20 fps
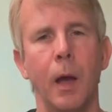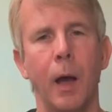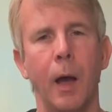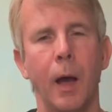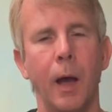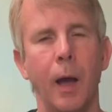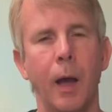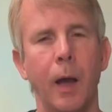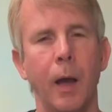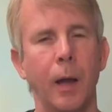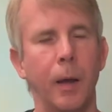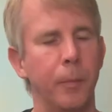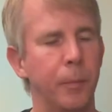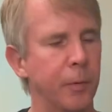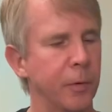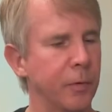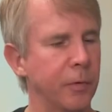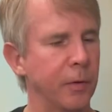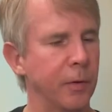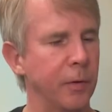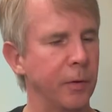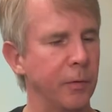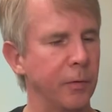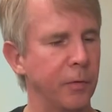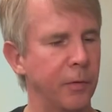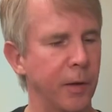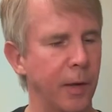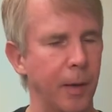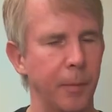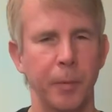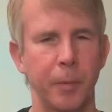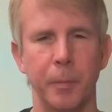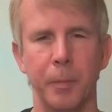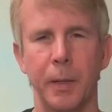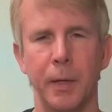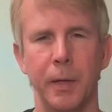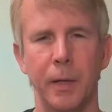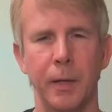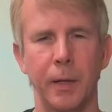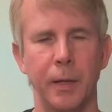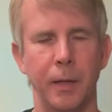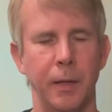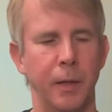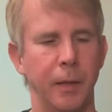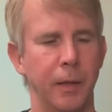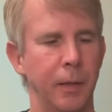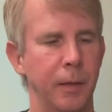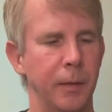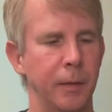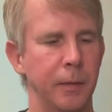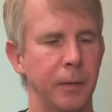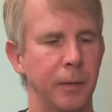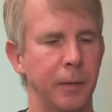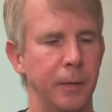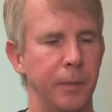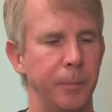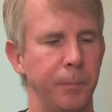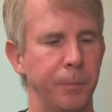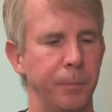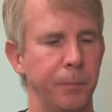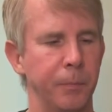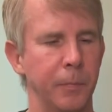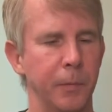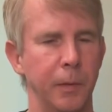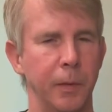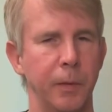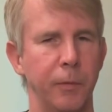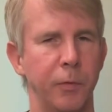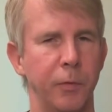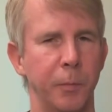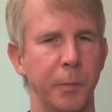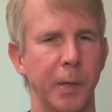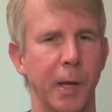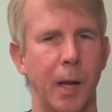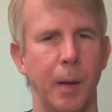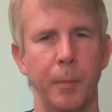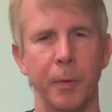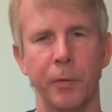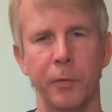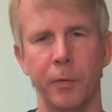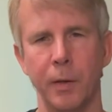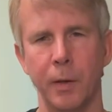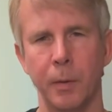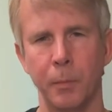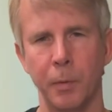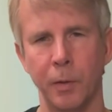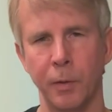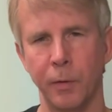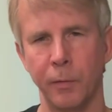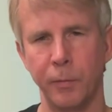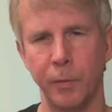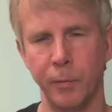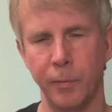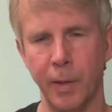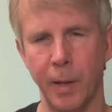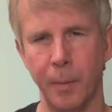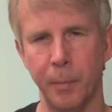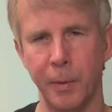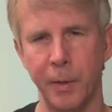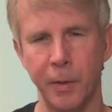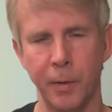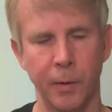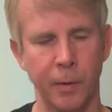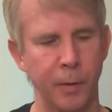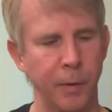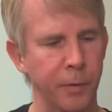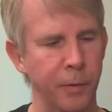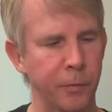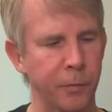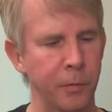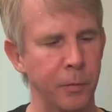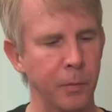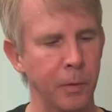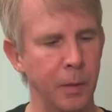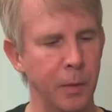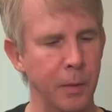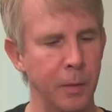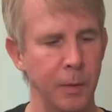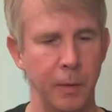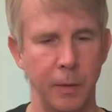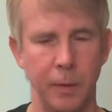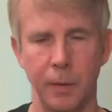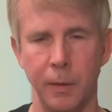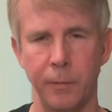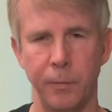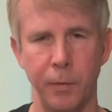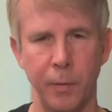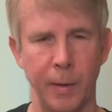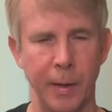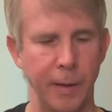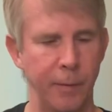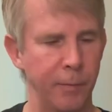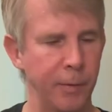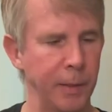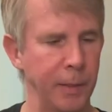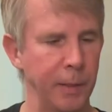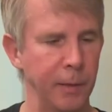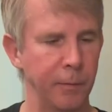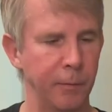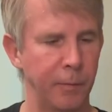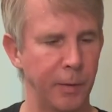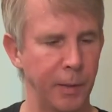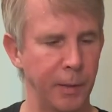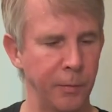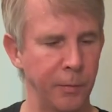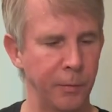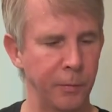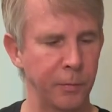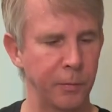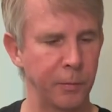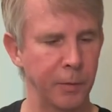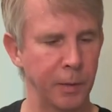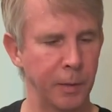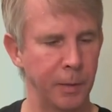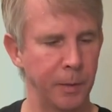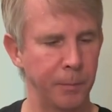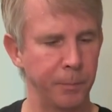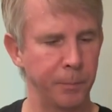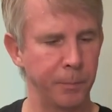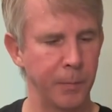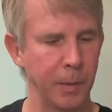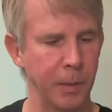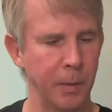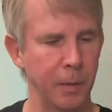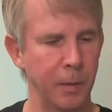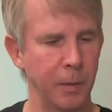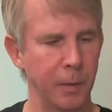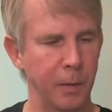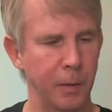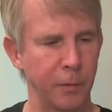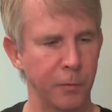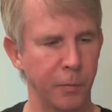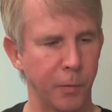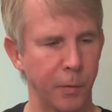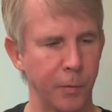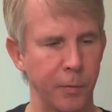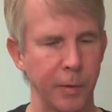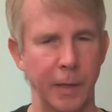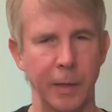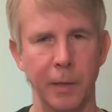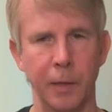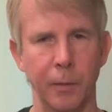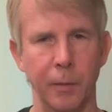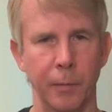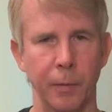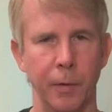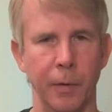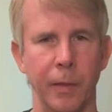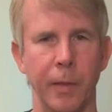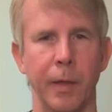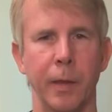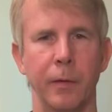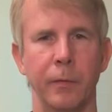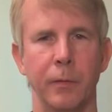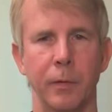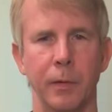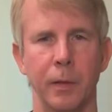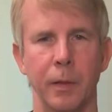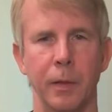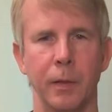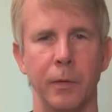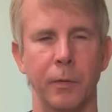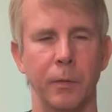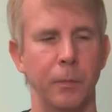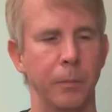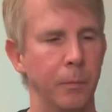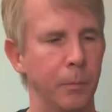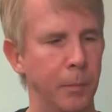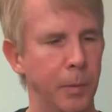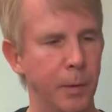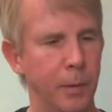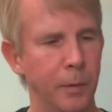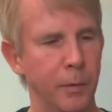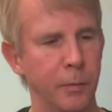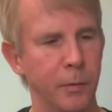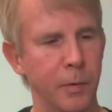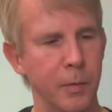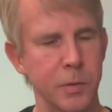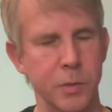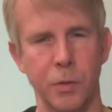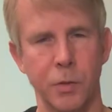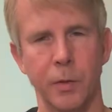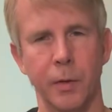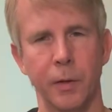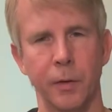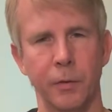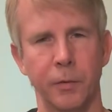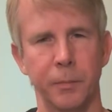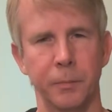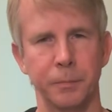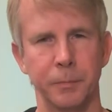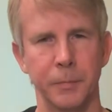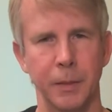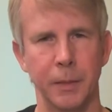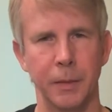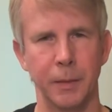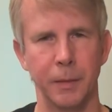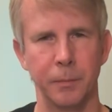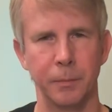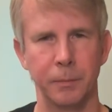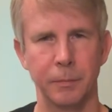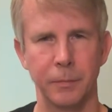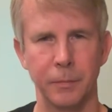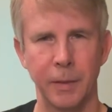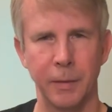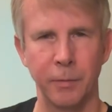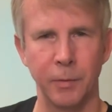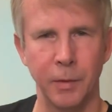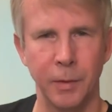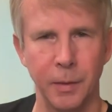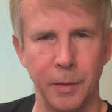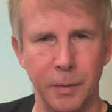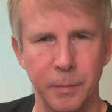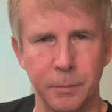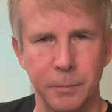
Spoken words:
I appreciate you stopping by, and leave some comments down below if you've got a PRS and if you have any advice as far as how to get rid of that buzz in the strings. All right, have a good night.